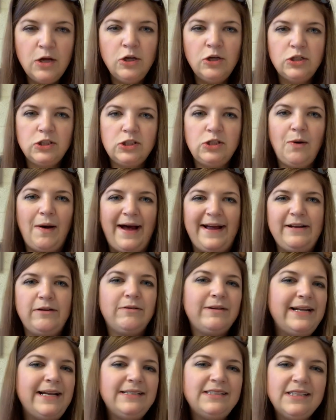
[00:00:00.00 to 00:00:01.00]
So I
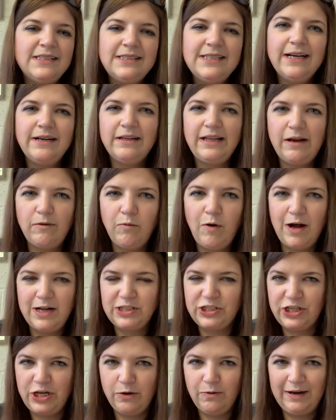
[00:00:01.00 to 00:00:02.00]
don't necessarily
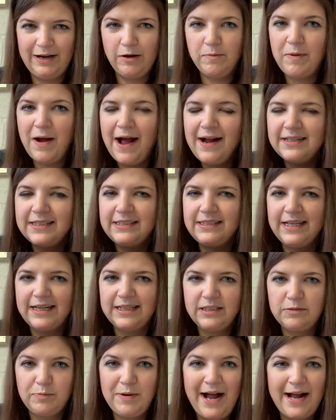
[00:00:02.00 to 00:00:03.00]
want you, when you're practicing,
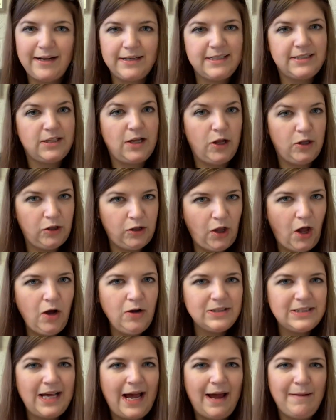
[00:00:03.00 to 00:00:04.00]
to practice a
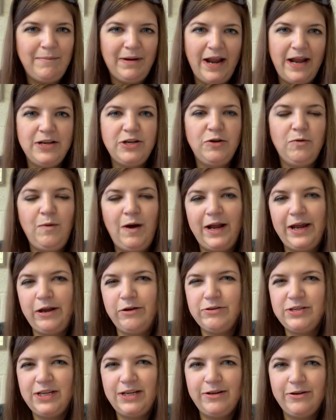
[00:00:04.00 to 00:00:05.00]
long time, but I do want you
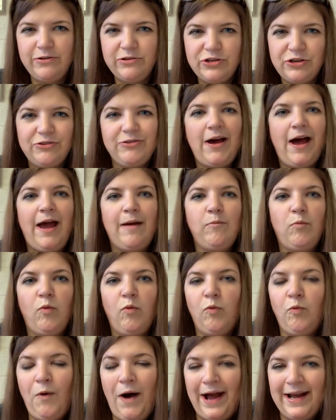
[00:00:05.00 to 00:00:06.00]
to use your time
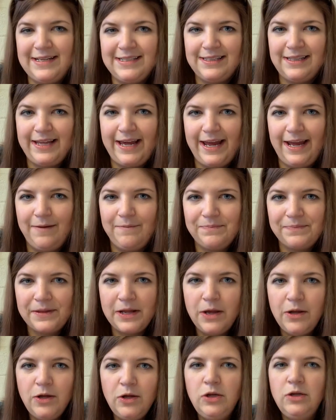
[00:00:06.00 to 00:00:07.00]
wisely.
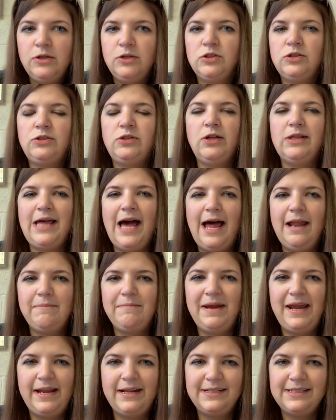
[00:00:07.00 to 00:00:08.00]
So that
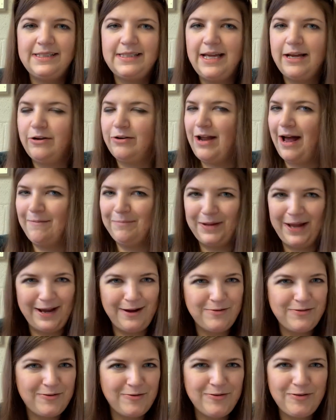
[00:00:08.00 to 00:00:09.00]
means that you're not
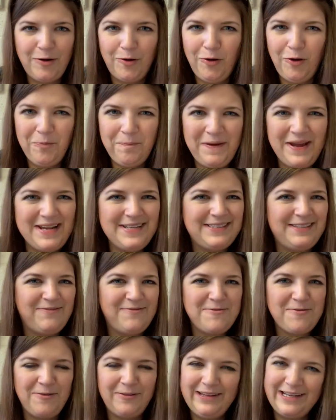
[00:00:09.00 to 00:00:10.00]
playing through the whole piece if
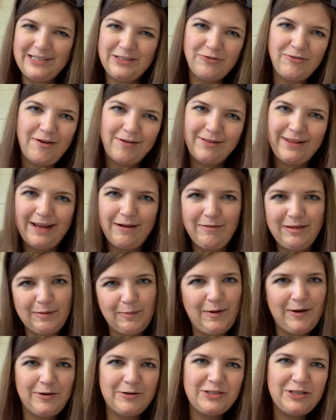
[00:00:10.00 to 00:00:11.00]
you're only struggling with
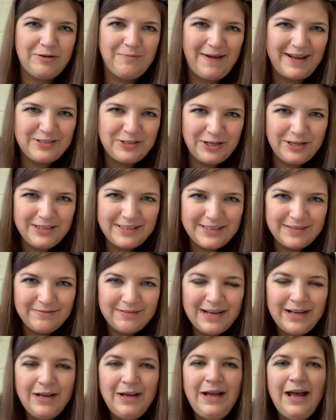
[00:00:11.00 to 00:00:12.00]
one or two measures.
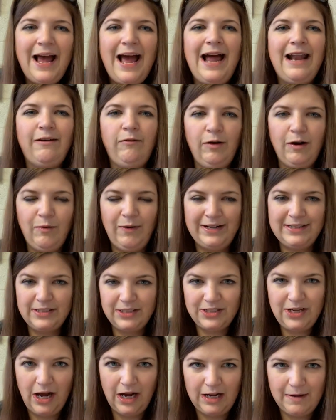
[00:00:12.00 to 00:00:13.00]
And we're going to
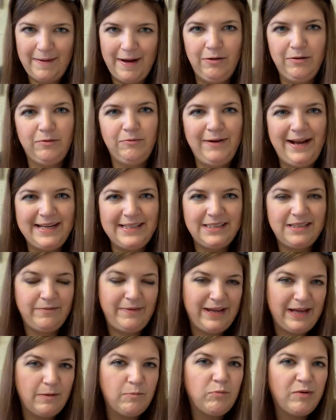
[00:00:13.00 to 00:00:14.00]
talk about ways that
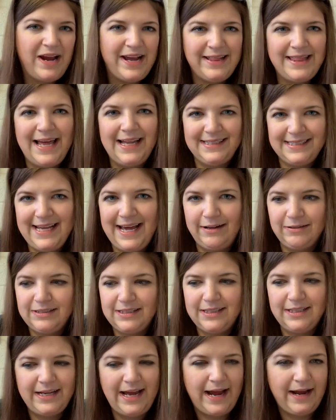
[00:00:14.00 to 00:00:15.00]
we can break that down
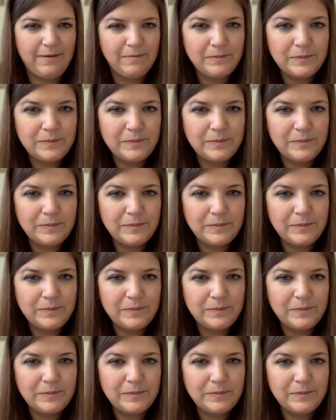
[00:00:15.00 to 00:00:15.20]
today.